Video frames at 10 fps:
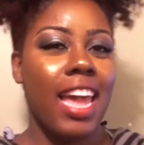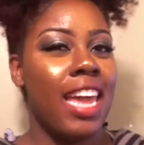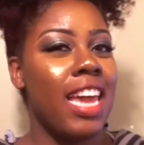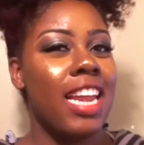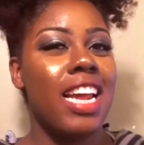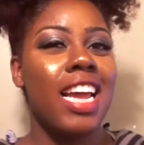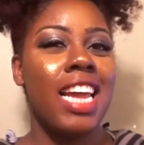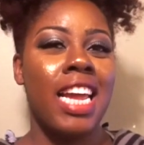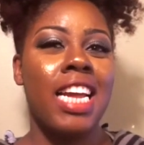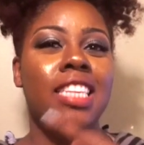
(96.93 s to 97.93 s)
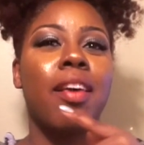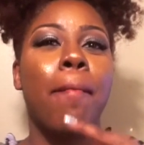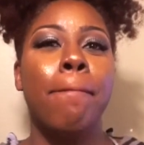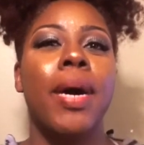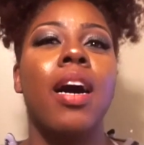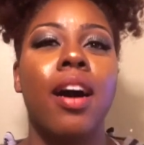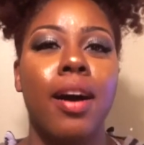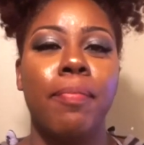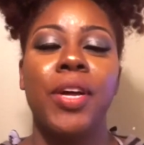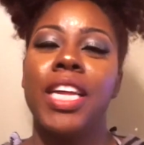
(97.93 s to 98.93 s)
It is bomb.